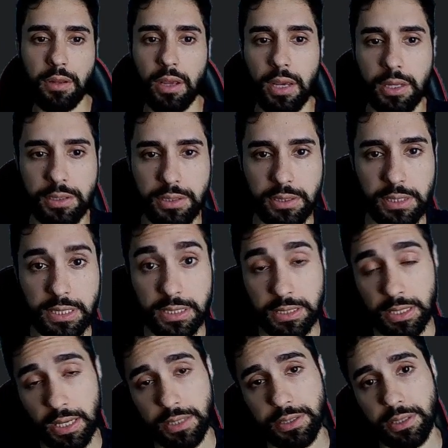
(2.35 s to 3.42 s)
and today's
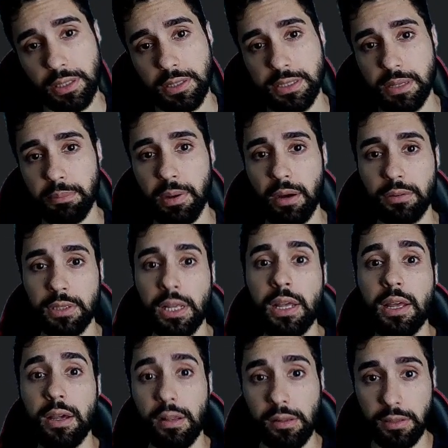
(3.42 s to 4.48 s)
lesson is about
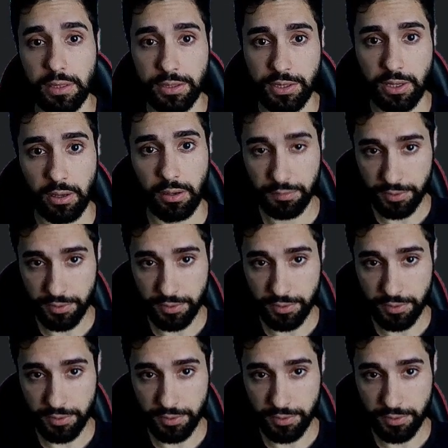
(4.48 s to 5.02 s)
Liskov